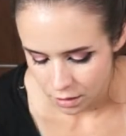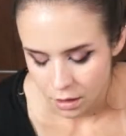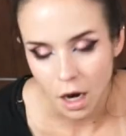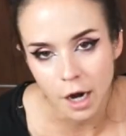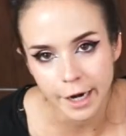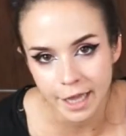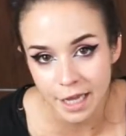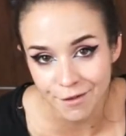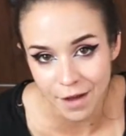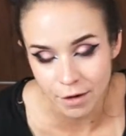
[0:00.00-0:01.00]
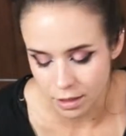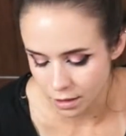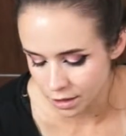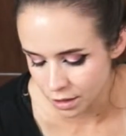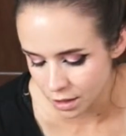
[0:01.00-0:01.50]
All right, I think I found it.
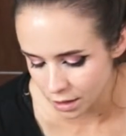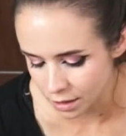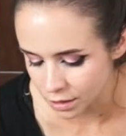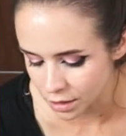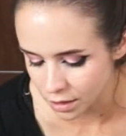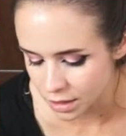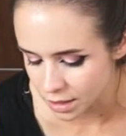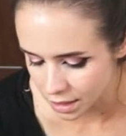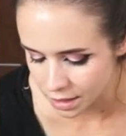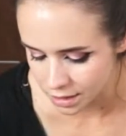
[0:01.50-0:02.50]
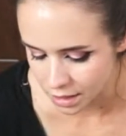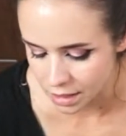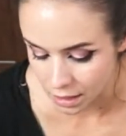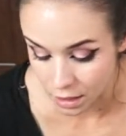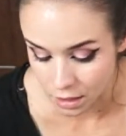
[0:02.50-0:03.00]
I think it is in
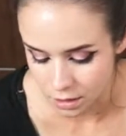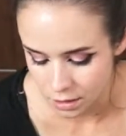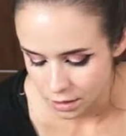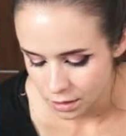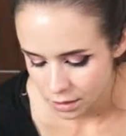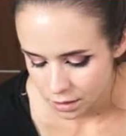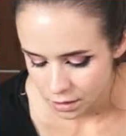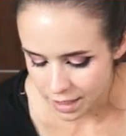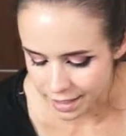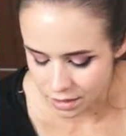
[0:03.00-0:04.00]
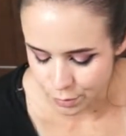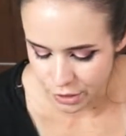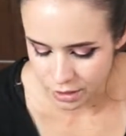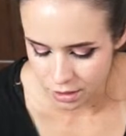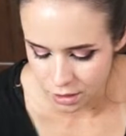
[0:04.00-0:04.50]
here. Yes,
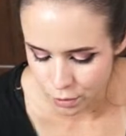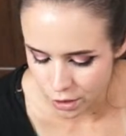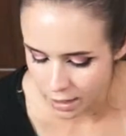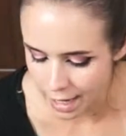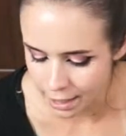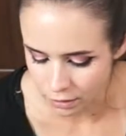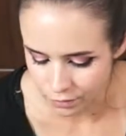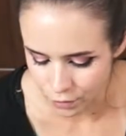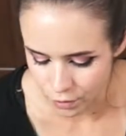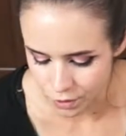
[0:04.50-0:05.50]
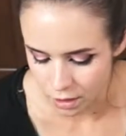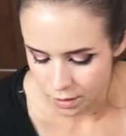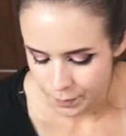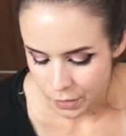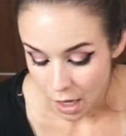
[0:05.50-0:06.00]
because this is where all the Ireland photos are.
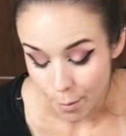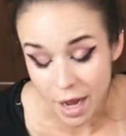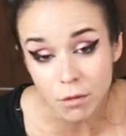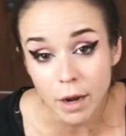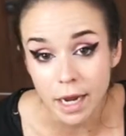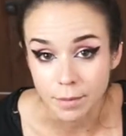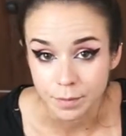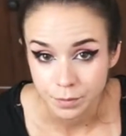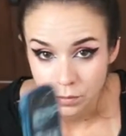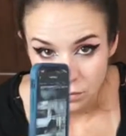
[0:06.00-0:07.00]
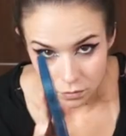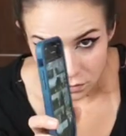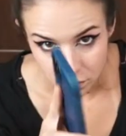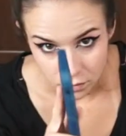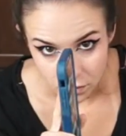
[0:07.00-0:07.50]
By the way,
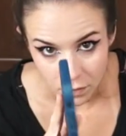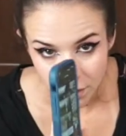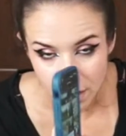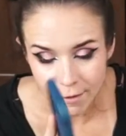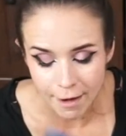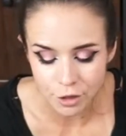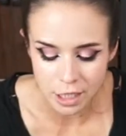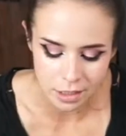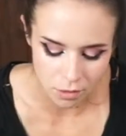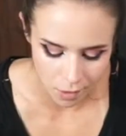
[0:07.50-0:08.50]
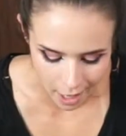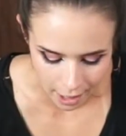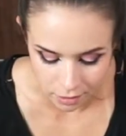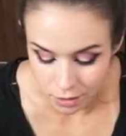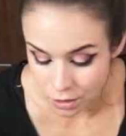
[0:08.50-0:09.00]
if you ever have a chance to go to
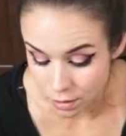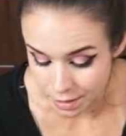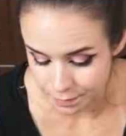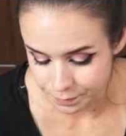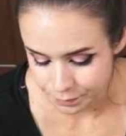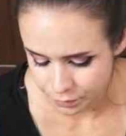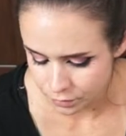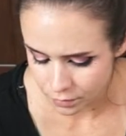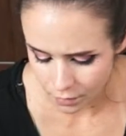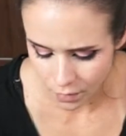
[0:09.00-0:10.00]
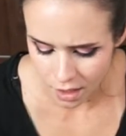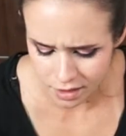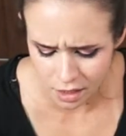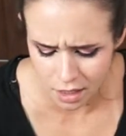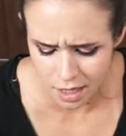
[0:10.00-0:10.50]
Ireland, do it.
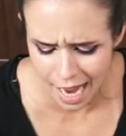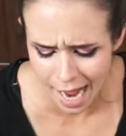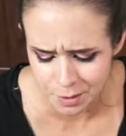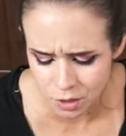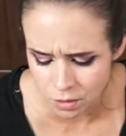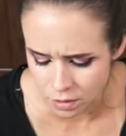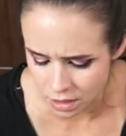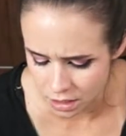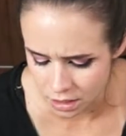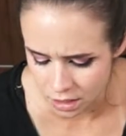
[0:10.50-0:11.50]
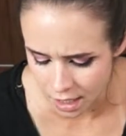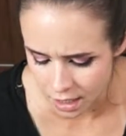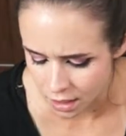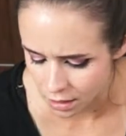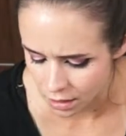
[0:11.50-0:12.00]
It's an absolutely
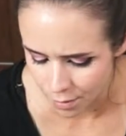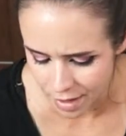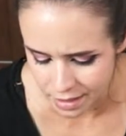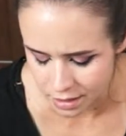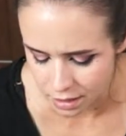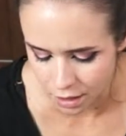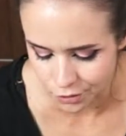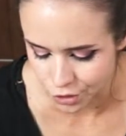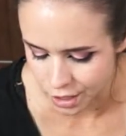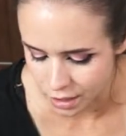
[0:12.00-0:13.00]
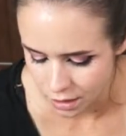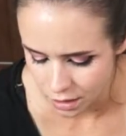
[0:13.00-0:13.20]
stunning, amazing country.